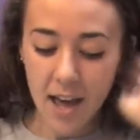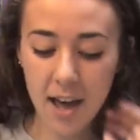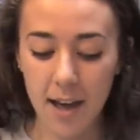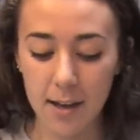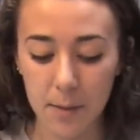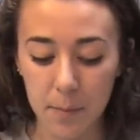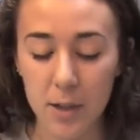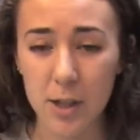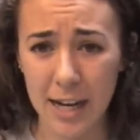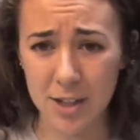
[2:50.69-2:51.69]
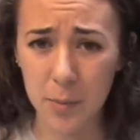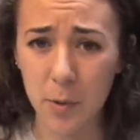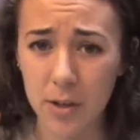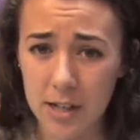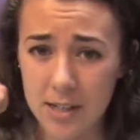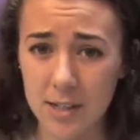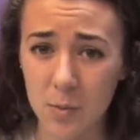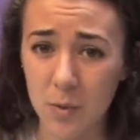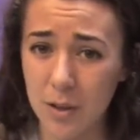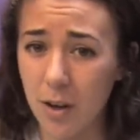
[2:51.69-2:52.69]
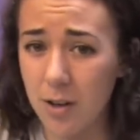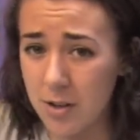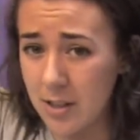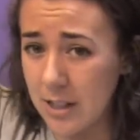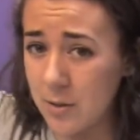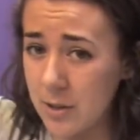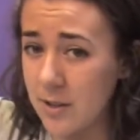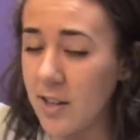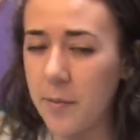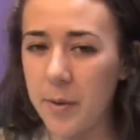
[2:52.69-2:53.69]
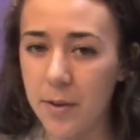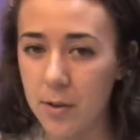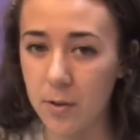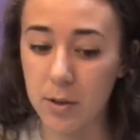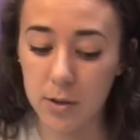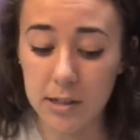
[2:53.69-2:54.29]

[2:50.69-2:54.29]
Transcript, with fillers: um, to actually pour it in because it's really hard to like do it yourself but you can totally do